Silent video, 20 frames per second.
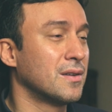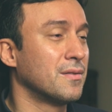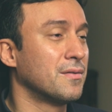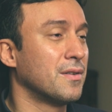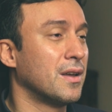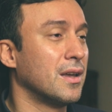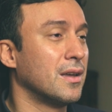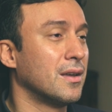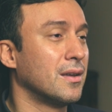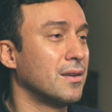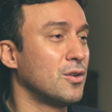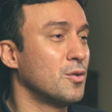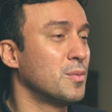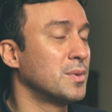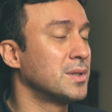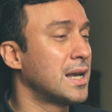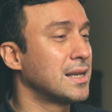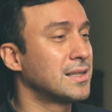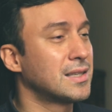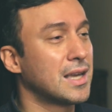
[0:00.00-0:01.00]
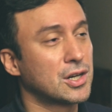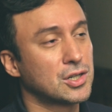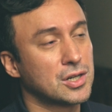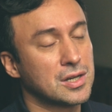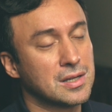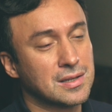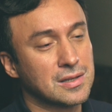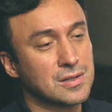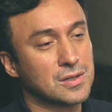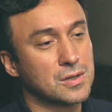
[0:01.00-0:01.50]
of human
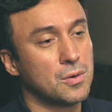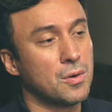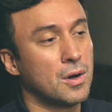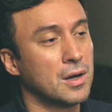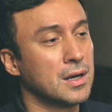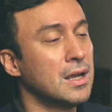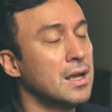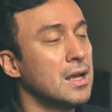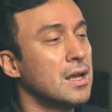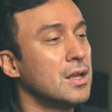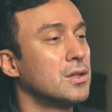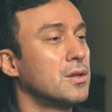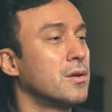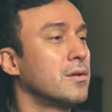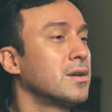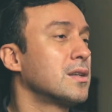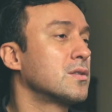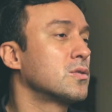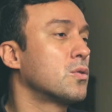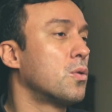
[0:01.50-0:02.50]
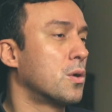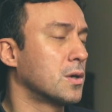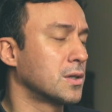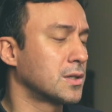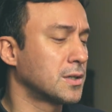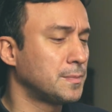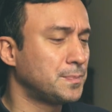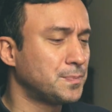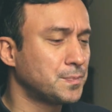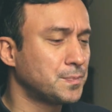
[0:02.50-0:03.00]
dissections and so on during this course.